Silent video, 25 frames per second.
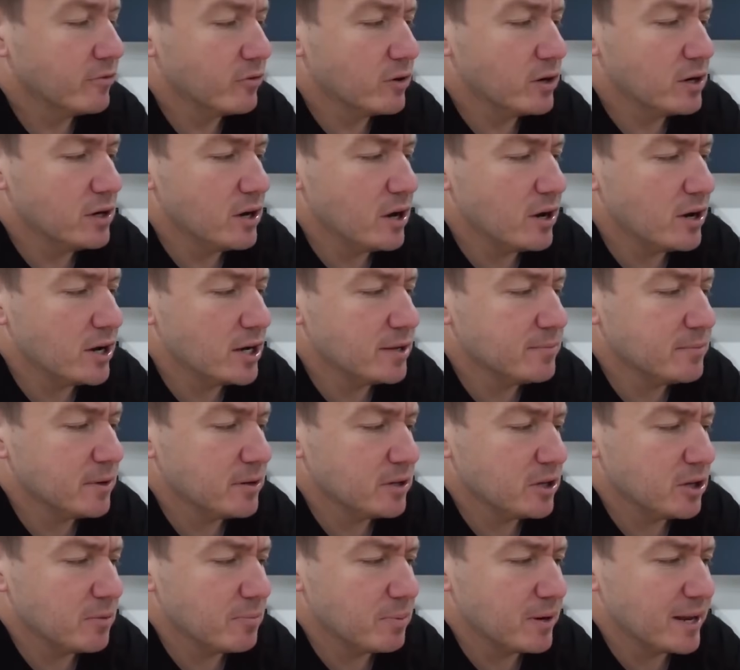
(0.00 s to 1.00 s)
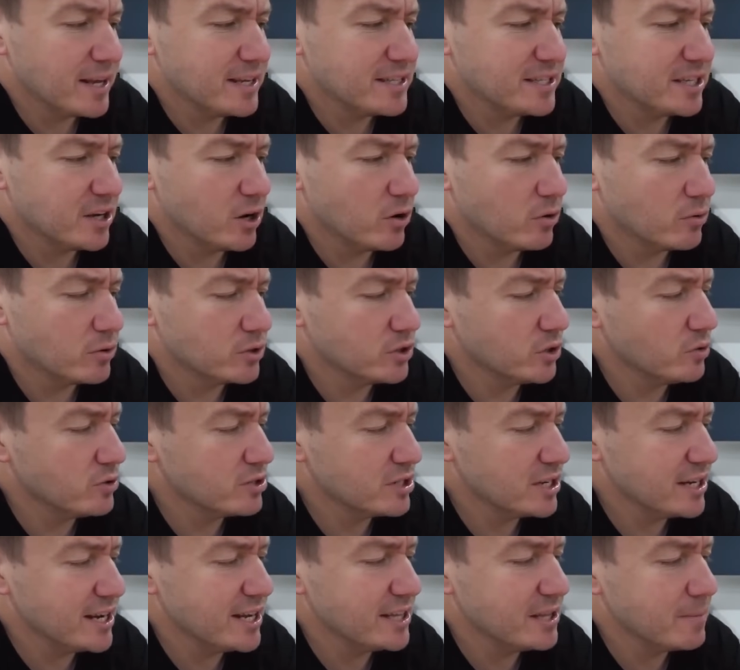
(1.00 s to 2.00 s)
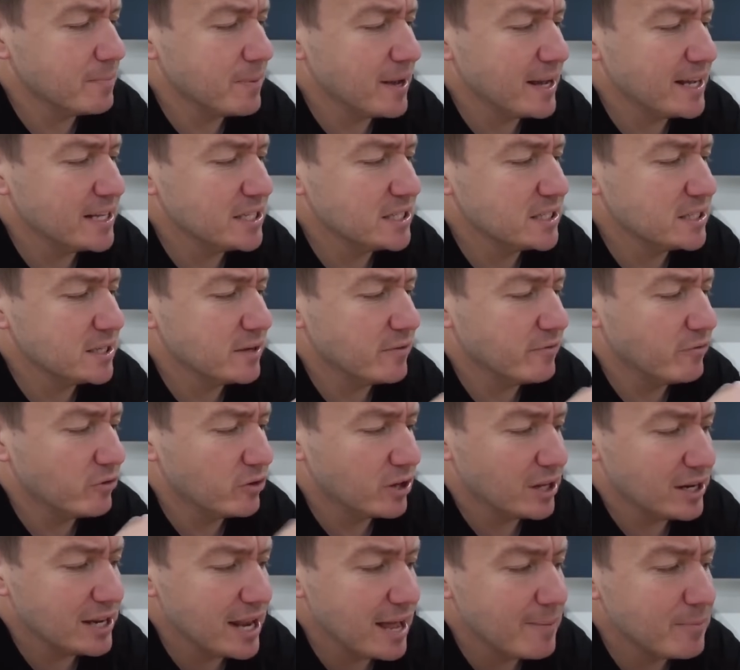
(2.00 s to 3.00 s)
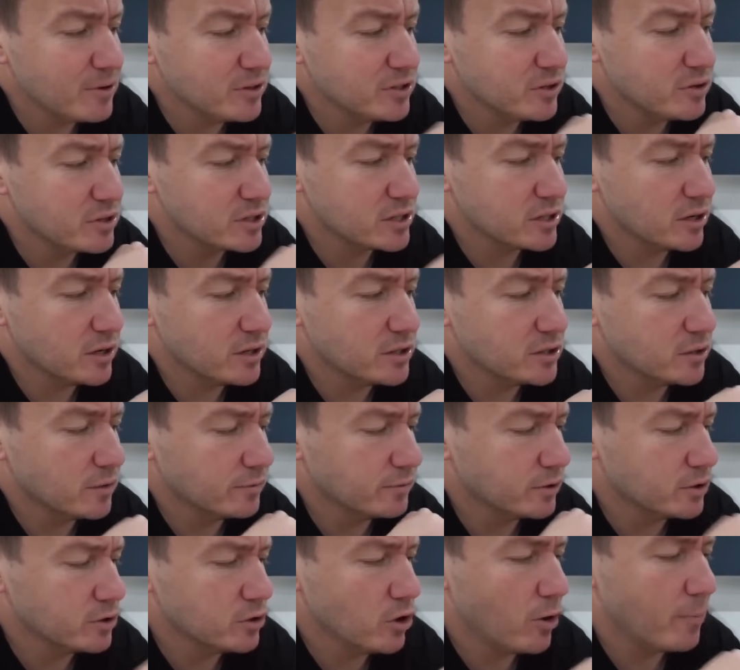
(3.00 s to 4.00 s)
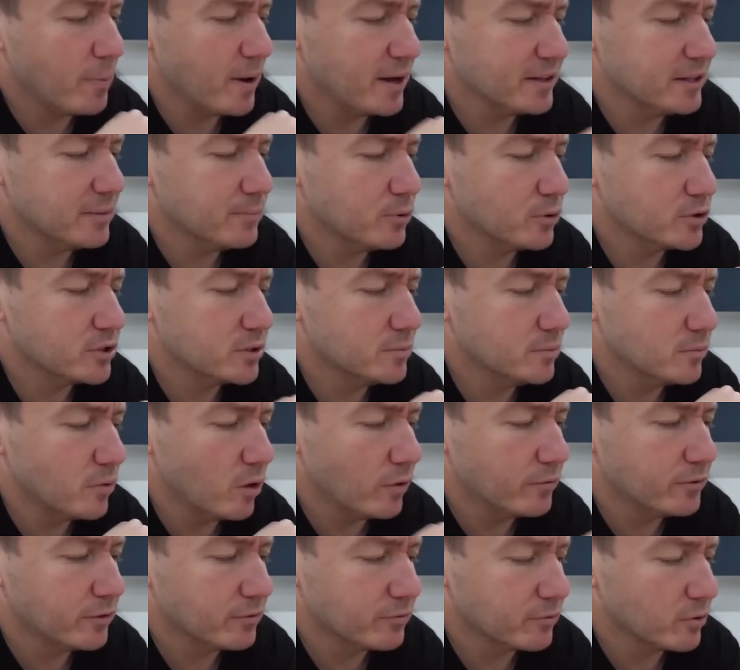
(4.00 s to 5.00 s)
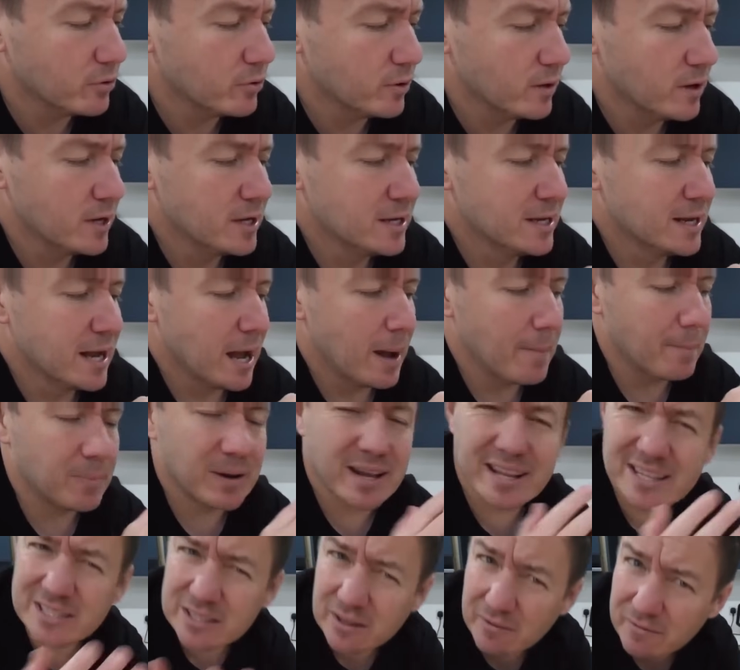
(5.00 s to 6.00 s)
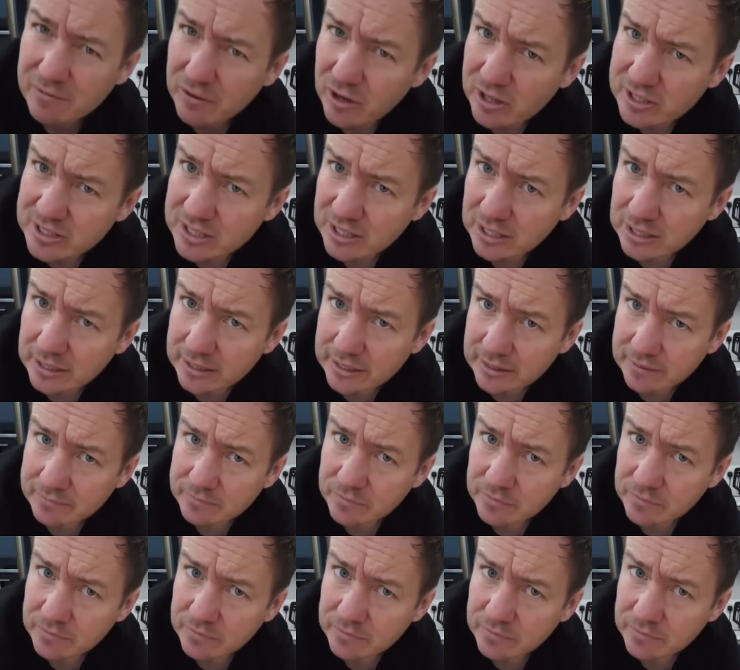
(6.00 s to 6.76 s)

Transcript: For a lime, you place it horizontally in the base. For the lemon, you slice off the top and the bottom of the fruit and place it vertically.